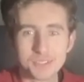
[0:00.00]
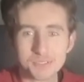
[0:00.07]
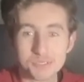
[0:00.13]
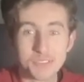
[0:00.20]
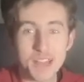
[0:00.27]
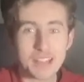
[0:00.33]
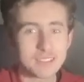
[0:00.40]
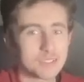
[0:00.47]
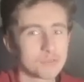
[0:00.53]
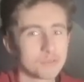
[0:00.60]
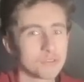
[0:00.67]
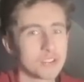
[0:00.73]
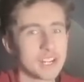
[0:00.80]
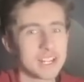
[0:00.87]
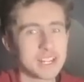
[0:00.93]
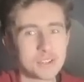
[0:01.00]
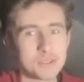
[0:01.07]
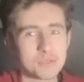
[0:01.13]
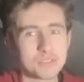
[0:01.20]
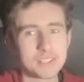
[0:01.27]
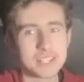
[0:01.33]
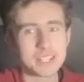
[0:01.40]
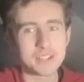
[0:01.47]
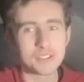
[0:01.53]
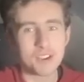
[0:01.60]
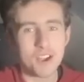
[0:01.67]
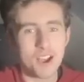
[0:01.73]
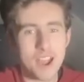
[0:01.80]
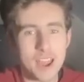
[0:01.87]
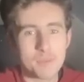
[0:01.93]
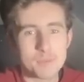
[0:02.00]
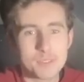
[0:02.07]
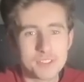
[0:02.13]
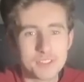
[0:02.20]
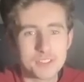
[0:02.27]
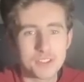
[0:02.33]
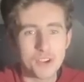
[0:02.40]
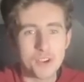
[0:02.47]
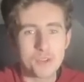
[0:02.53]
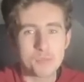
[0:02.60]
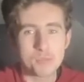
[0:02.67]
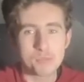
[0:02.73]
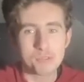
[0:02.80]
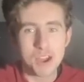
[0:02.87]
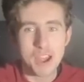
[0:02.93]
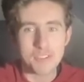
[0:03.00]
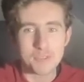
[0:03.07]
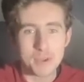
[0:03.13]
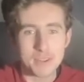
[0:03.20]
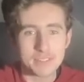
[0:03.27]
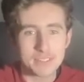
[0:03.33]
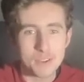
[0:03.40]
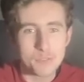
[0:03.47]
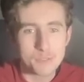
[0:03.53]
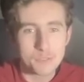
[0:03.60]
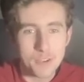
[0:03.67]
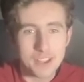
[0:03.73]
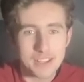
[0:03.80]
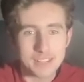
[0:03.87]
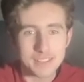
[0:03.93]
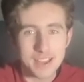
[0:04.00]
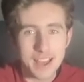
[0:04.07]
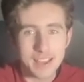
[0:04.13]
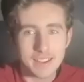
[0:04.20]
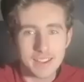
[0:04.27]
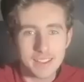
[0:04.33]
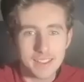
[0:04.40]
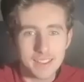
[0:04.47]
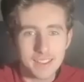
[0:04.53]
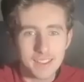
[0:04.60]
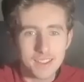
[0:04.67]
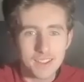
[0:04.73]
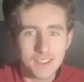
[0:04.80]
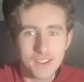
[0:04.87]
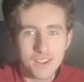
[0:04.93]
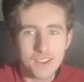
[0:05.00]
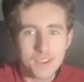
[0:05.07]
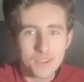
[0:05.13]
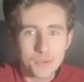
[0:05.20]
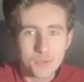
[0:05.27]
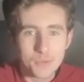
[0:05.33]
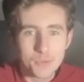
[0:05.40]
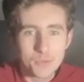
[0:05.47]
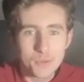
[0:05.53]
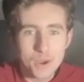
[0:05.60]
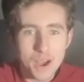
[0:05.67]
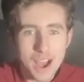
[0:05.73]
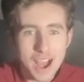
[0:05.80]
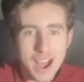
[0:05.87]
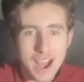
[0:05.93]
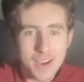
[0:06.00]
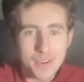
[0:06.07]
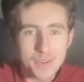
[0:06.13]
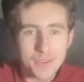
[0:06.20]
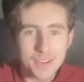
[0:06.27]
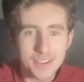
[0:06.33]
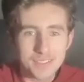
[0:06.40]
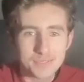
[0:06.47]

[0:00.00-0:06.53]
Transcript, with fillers: that's a really cool secret. I am so proud of myself for finding that. Wow.